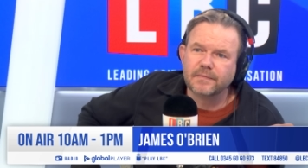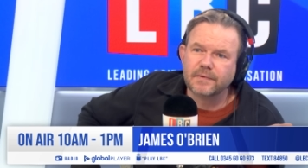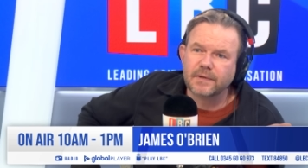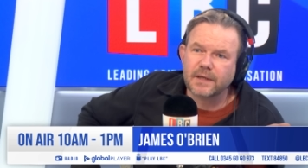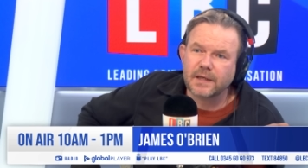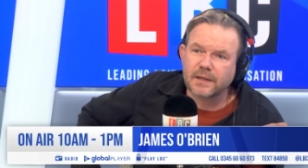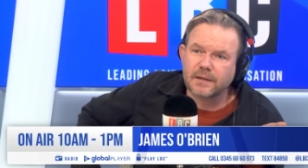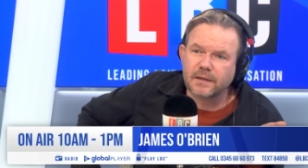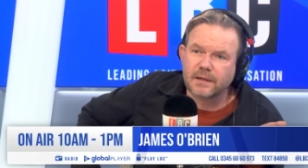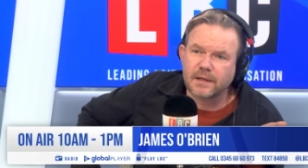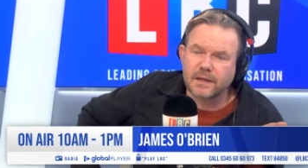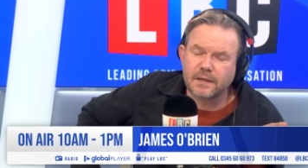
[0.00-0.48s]

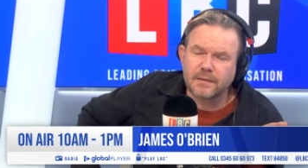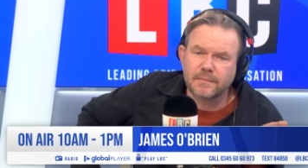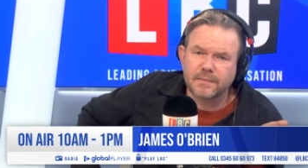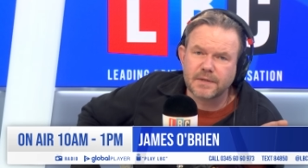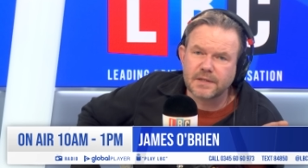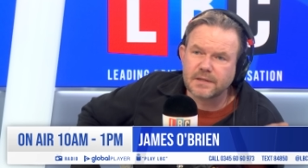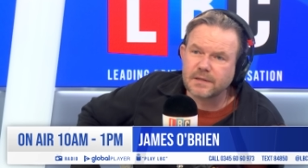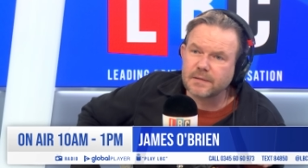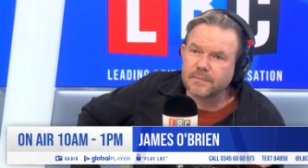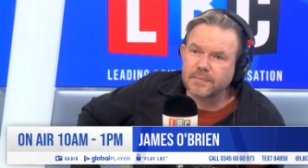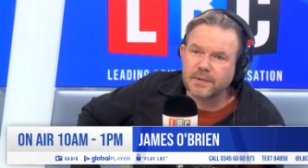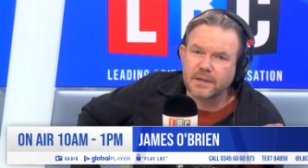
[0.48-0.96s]
Kid,
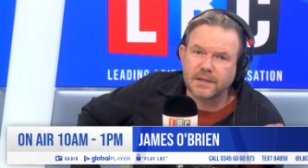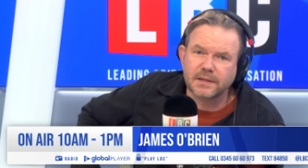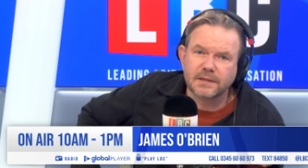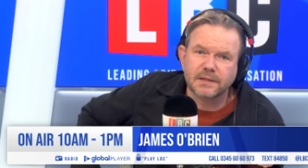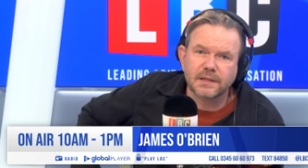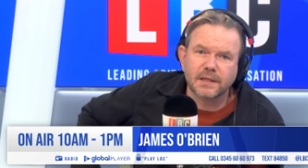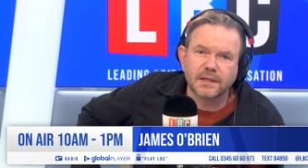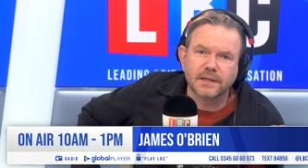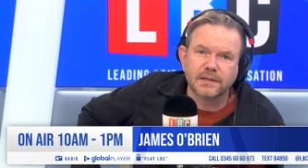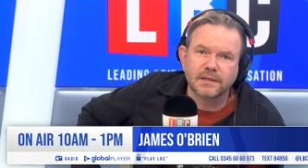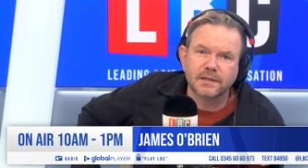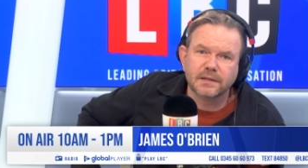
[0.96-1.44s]
Kidderminster Police
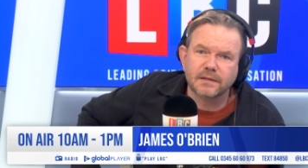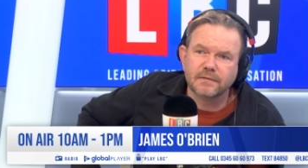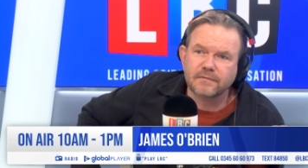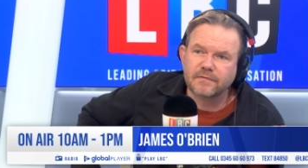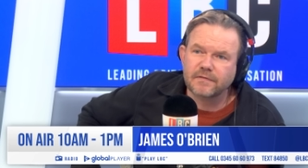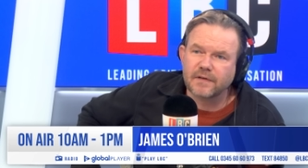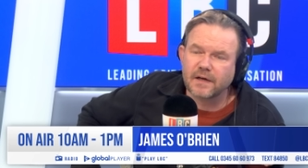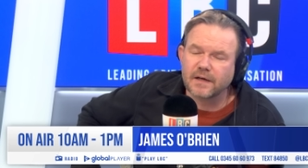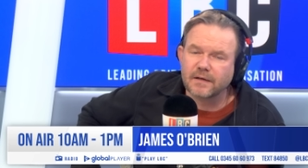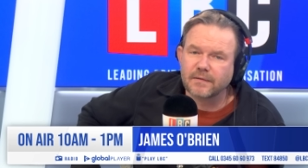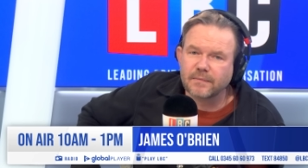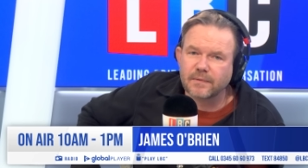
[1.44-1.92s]
Station, in
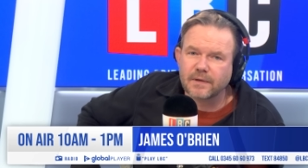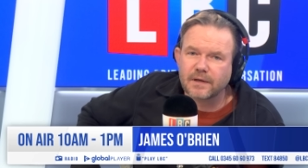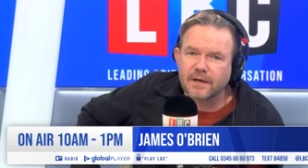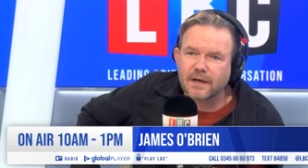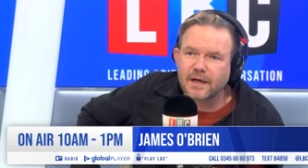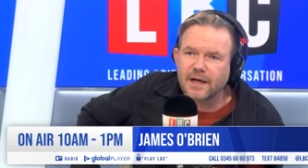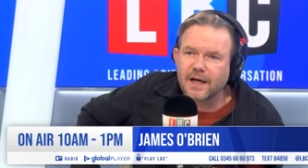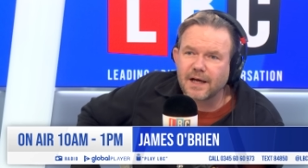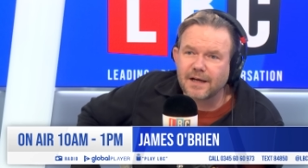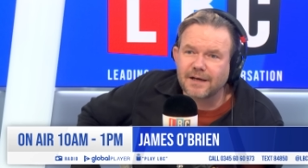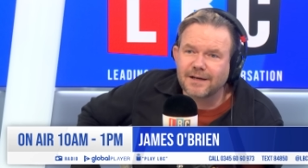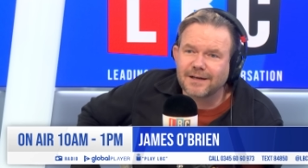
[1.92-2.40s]
fact, where
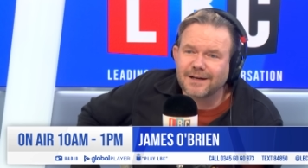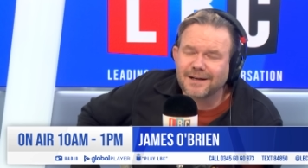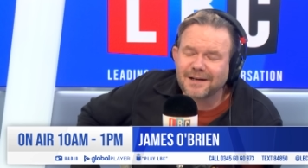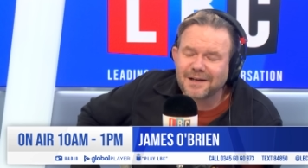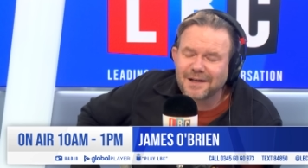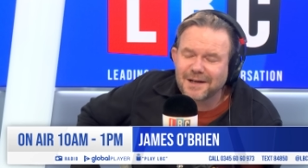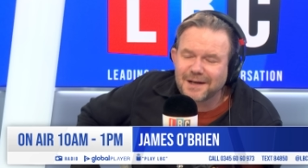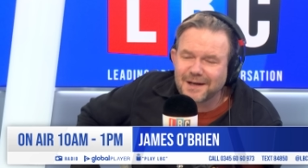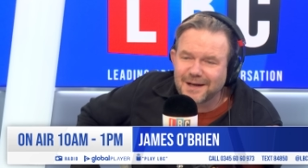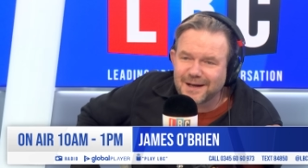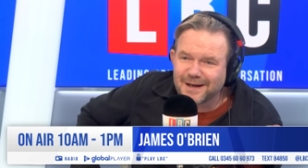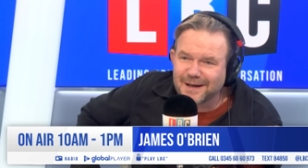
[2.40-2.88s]
I
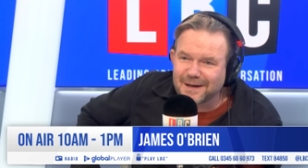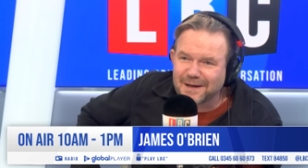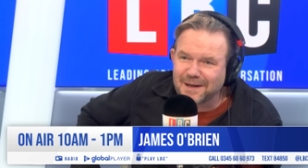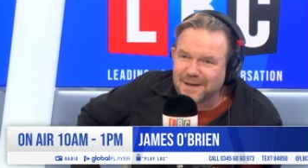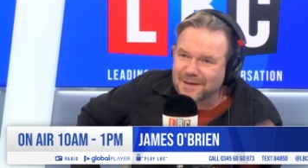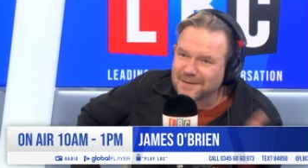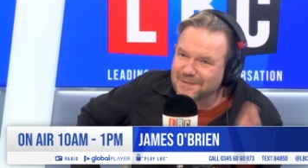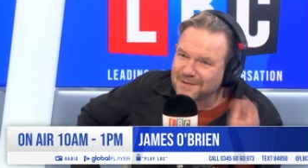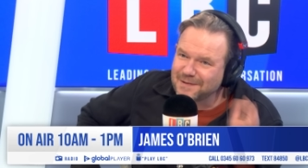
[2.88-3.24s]
had